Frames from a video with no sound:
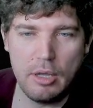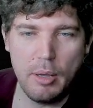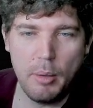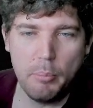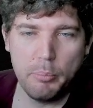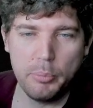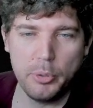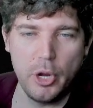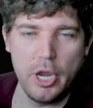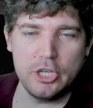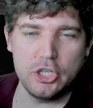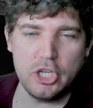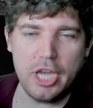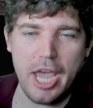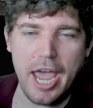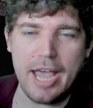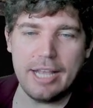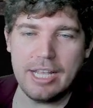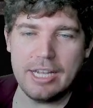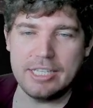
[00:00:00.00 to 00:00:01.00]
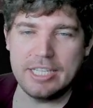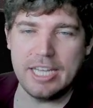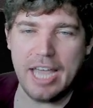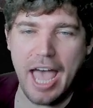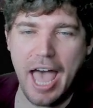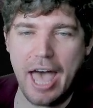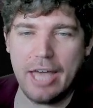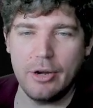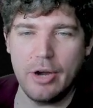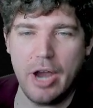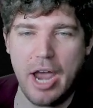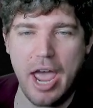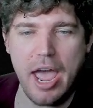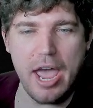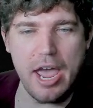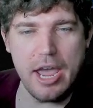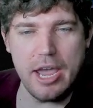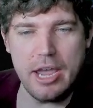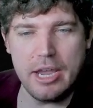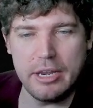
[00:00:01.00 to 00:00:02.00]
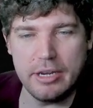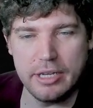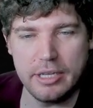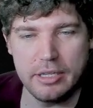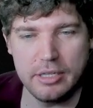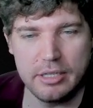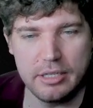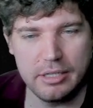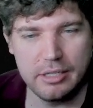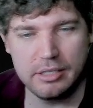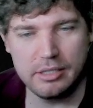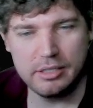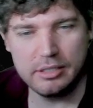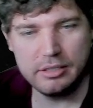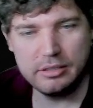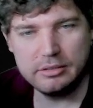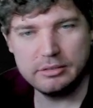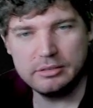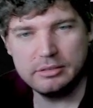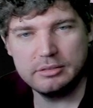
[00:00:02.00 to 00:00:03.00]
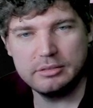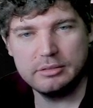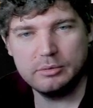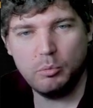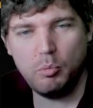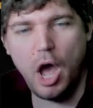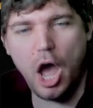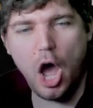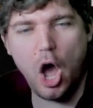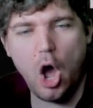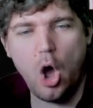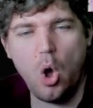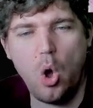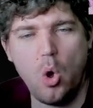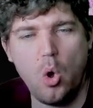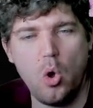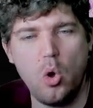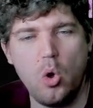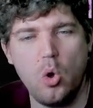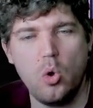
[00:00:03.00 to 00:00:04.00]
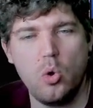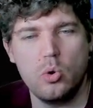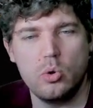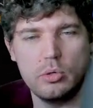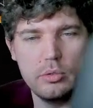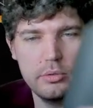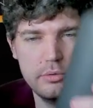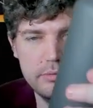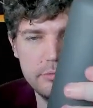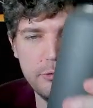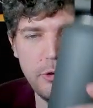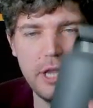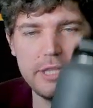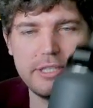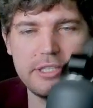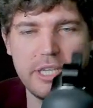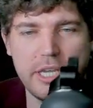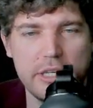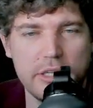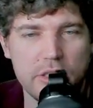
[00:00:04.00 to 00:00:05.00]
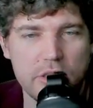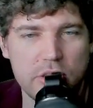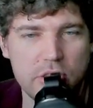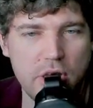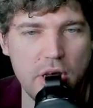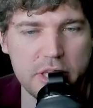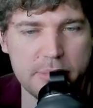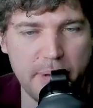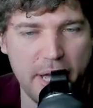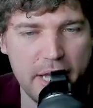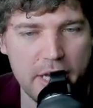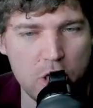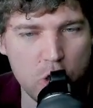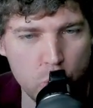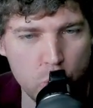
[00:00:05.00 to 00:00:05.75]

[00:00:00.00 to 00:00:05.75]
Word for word: Appreciate the Tannerade. Woo! Fritzy, cheers bud,